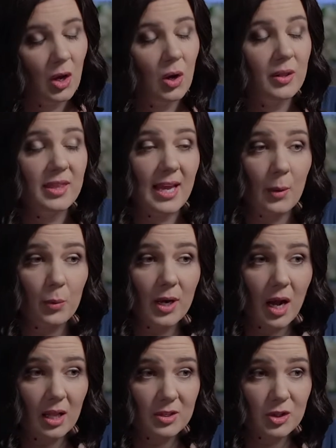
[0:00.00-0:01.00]
The
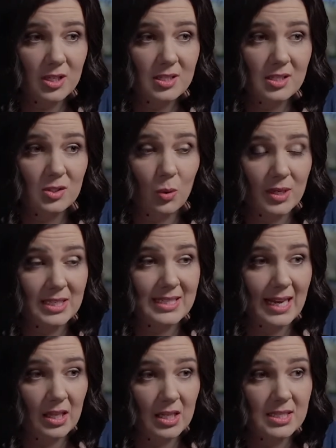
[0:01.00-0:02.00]
embryologist is going to
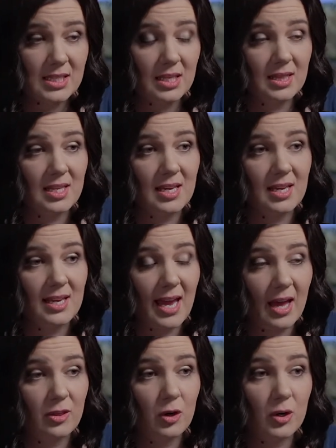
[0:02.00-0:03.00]
tell us that the
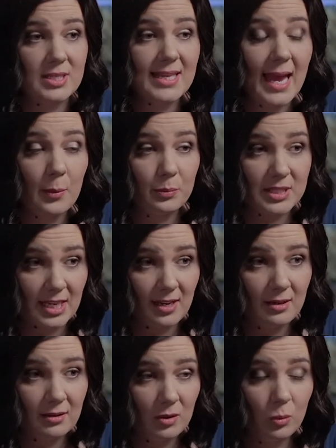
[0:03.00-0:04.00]
catheter is
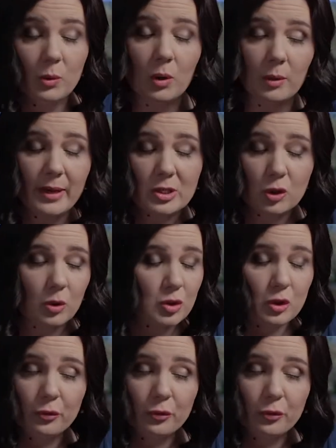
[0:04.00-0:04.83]
empty. We want to make sure there's no